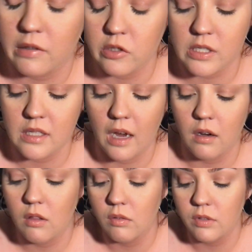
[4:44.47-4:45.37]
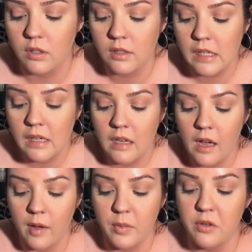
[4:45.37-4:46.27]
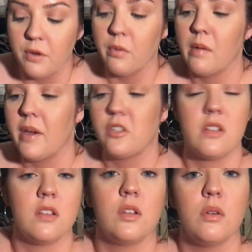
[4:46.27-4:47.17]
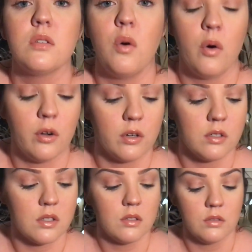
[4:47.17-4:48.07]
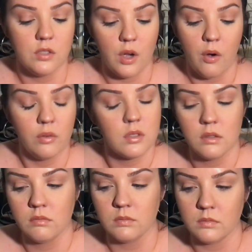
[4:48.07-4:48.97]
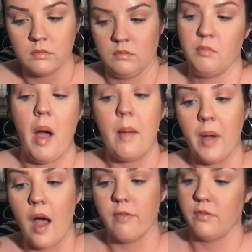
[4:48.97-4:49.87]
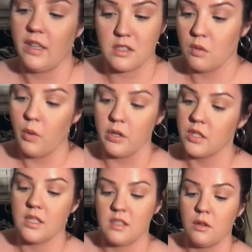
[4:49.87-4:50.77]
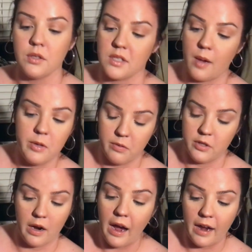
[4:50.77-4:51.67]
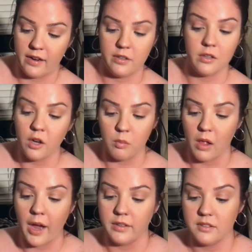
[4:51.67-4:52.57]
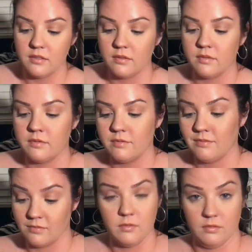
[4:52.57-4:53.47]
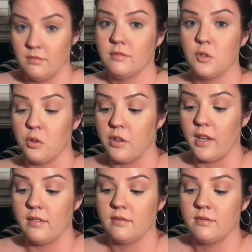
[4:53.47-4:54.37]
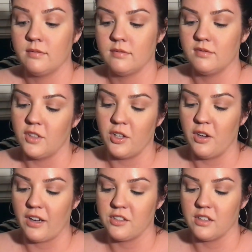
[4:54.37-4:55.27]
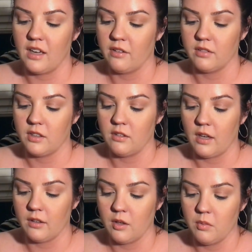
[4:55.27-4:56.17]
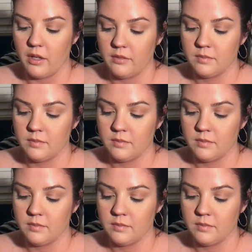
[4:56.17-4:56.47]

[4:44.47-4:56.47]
It'll just slide all over. But you can really make sure that those corners don't pop off. That's the worst, because then they'll stab you in your eye and you can go blind. Truly. No, I don't think you can go blind.